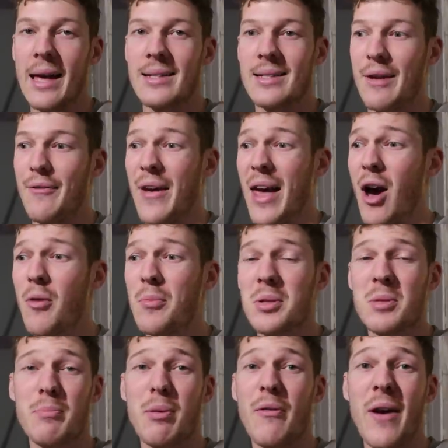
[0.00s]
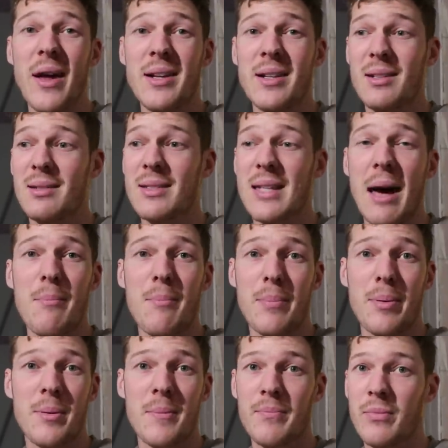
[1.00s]
And if it helps prevent
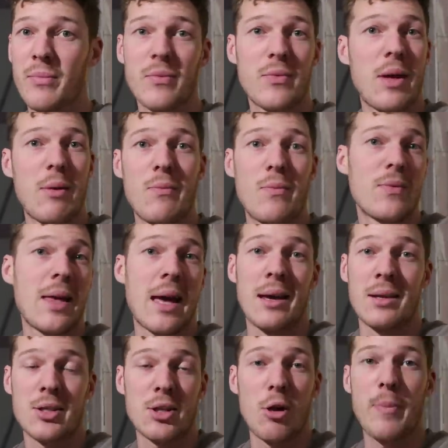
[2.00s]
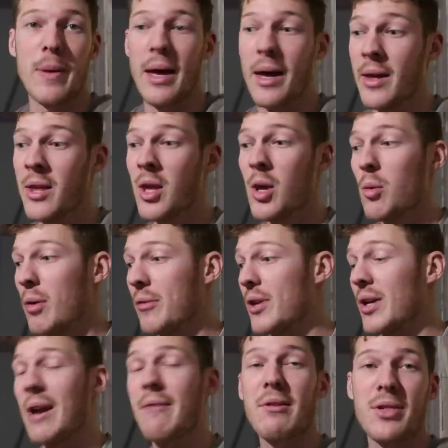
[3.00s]
damp, then yeah, so be it. We've
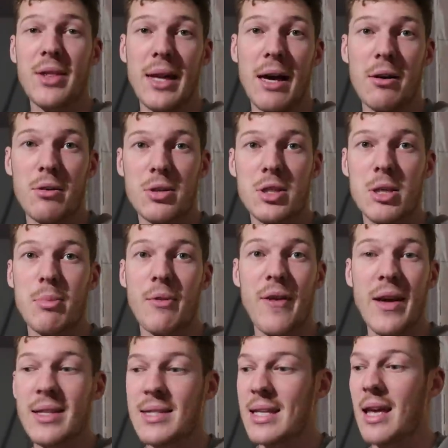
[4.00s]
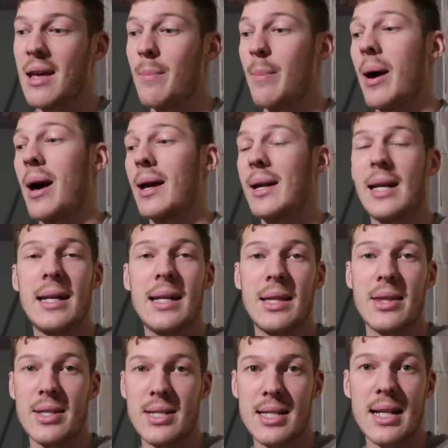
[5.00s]
done everything else to prevent it by
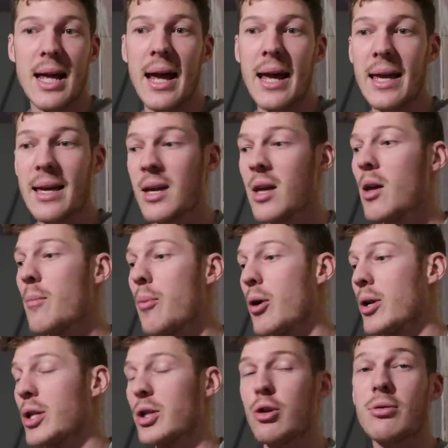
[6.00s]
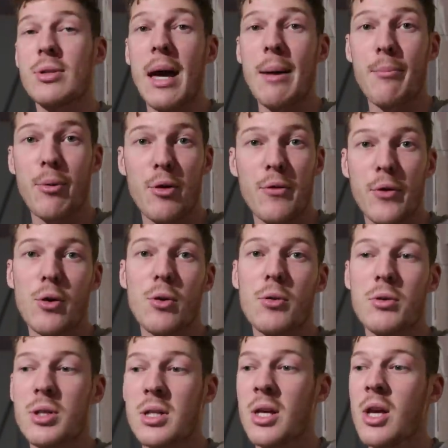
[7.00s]
cleaning the slate, putting a new damp proof
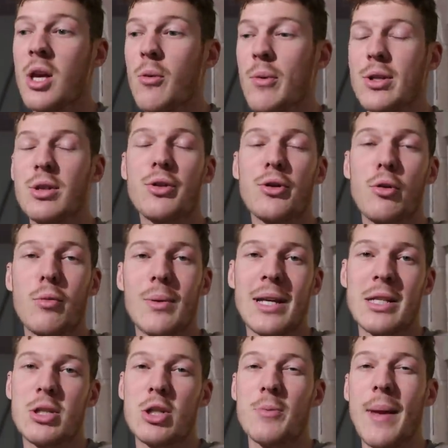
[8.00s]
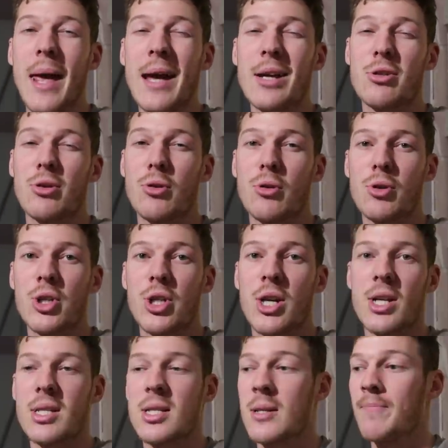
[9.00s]
course. We just thought, let's just be extra
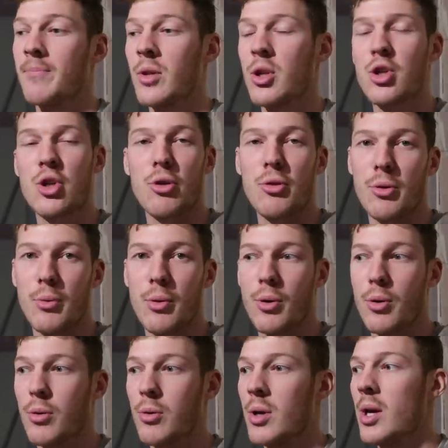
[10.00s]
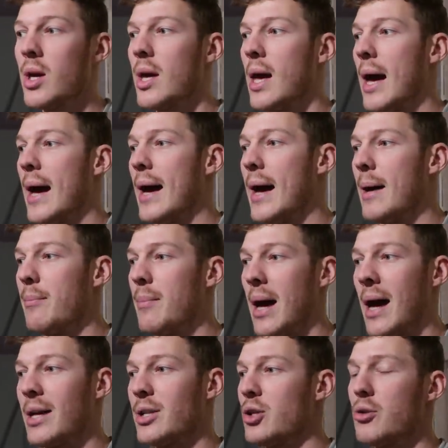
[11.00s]
cautious, shoot the wall,
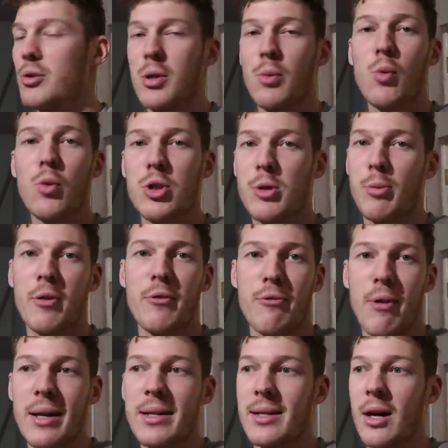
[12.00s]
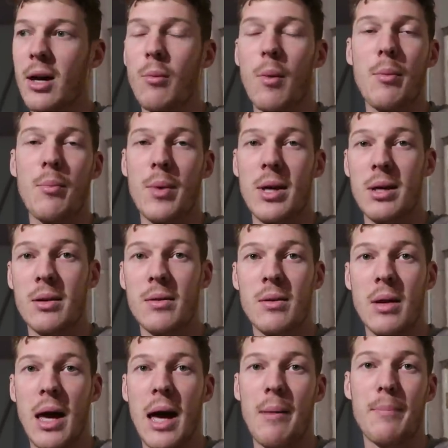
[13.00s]
and use a waterproof render when we're
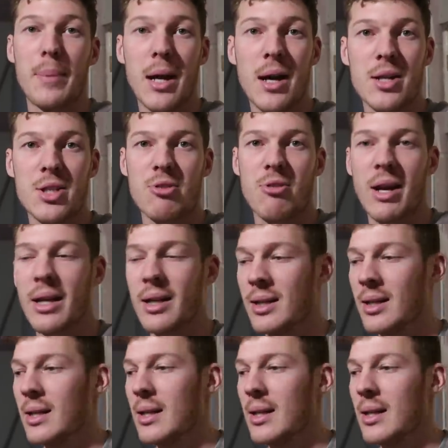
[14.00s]
plastering.